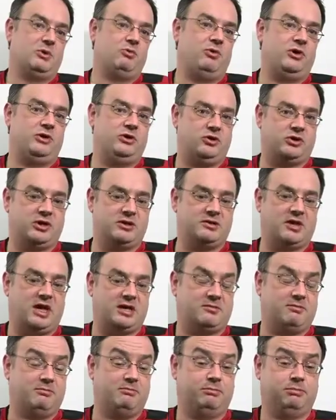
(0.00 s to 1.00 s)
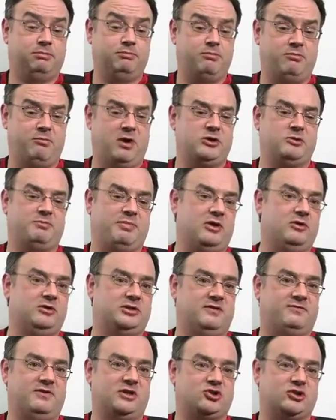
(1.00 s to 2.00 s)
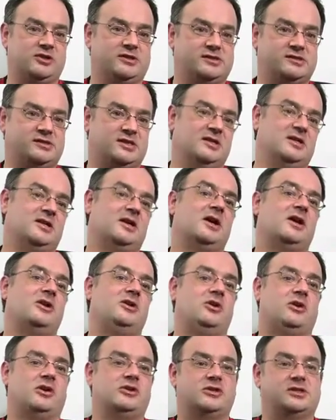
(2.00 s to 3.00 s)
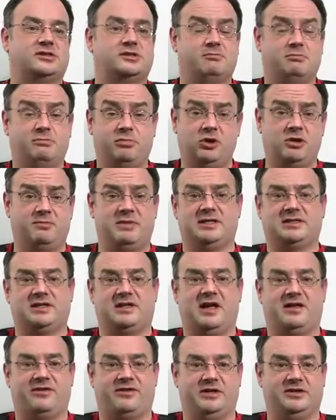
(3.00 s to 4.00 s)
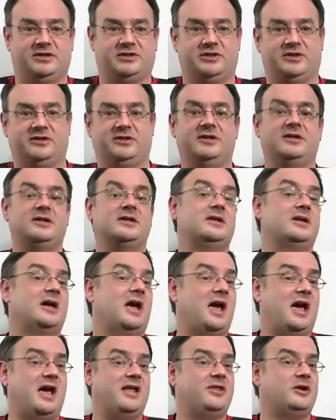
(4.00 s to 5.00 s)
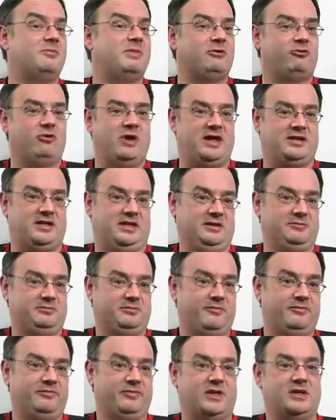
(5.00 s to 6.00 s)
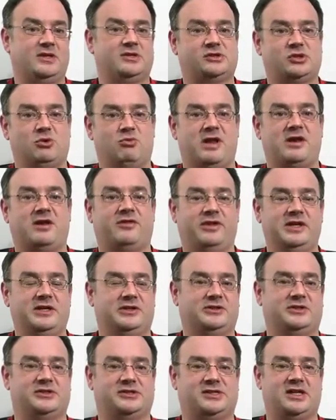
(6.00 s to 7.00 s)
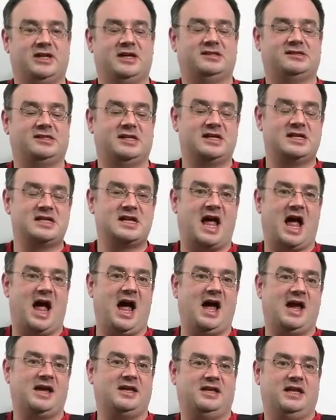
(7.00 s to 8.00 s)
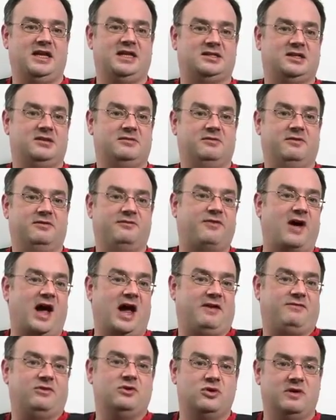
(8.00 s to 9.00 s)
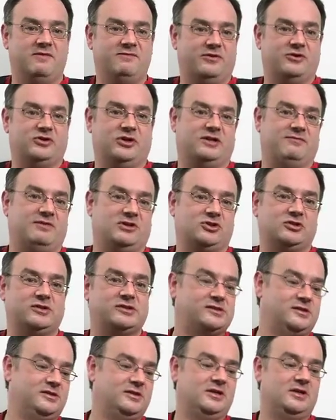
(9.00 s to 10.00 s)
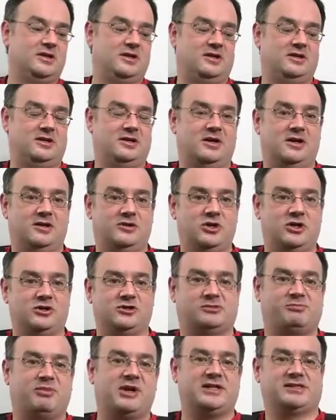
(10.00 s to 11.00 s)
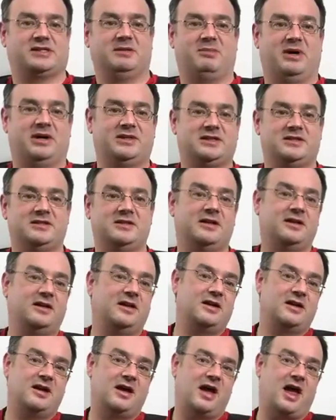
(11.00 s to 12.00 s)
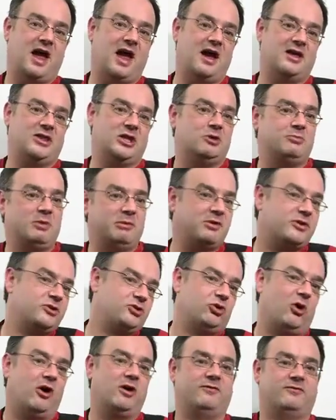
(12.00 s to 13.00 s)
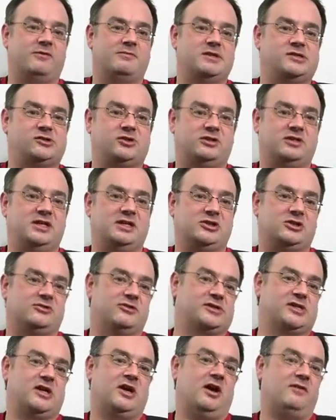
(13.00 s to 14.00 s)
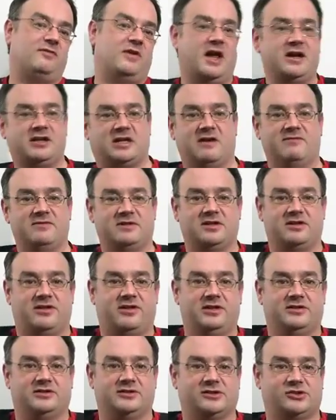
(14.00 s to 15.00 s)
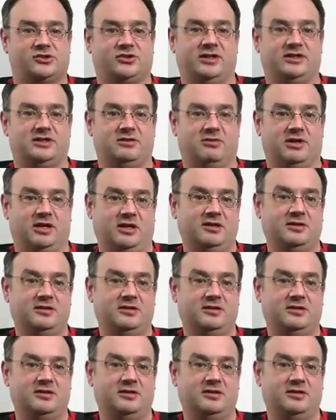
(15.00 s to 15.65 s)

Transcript: where you can, when you build divisions, you can just put them into that theatre and they'll be ready. So when a theatre says, I need 5 new infantry divisions, you can just press a button and they'll be withdrawn from the strategic reserve and given to the theatre straight away.